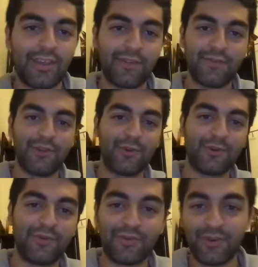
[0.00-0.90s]
If you don't
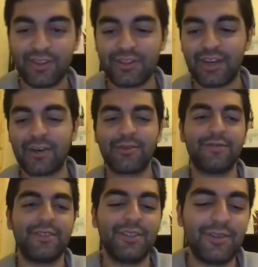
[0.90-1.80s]
know Forth, check out
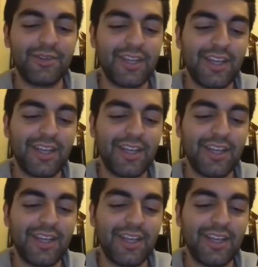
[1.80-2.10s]
the video.